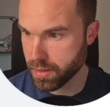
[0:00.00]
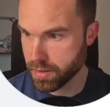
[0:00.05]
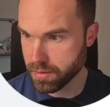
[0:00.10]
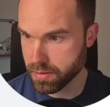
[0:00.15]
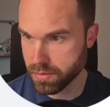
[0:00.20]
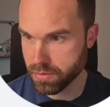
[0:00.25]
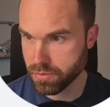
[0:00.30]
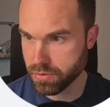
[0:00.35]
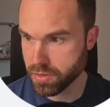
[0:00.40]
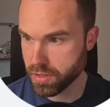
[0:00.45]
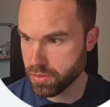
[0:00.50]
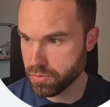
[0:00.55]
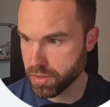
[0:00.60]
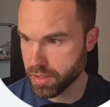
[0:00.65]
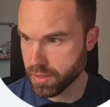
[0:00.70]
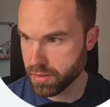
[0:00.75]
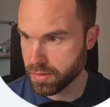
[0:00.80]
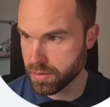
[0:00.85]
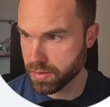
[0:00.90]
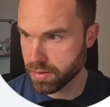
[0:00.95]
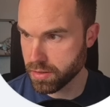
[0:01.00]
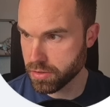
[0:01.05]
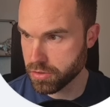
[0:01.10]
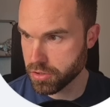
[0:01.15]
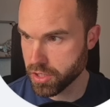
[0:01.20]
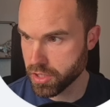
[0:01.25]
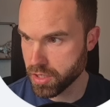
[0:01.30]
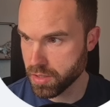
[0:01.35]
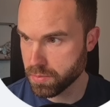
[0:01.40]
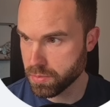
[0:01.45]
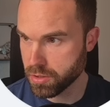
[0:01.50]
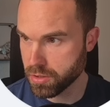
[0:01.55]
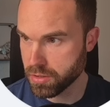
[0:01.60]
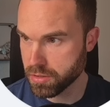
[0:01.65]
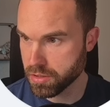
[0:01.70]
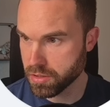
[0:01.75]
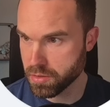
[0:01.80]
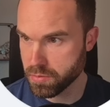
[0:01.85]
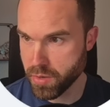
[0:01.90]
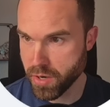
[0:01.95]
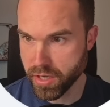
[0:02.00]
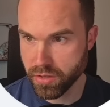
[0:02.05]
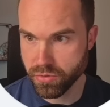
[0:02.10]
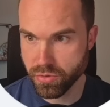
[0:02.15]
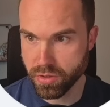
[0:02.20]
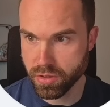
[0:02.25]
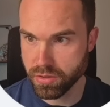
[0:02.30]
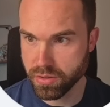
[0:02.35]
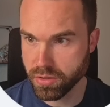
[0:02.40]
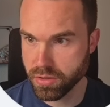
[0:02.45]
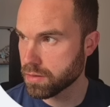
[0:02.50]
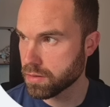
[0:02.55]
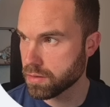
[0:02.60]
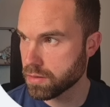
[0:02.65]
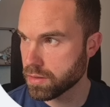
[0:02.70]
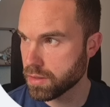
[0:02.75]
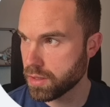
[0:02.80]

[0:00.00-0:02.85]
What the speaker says: so now we can see the checkerboard in the background,